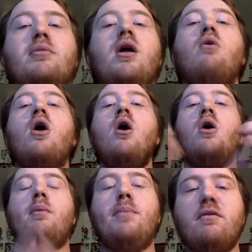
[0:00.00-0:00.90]
below.
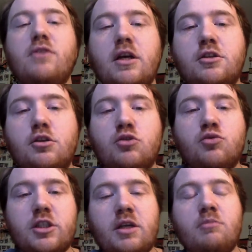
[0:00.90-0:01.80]
Above the easy to use
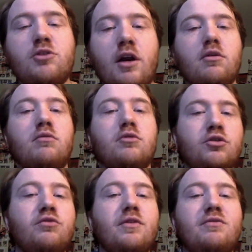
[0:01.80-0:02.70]
widgets, keep channel going to
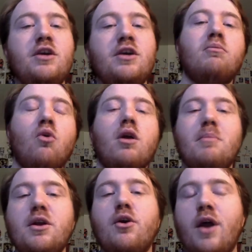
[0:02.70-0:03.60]
215 or more to
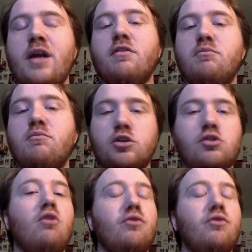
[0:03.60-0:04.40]
meet our end of March goal.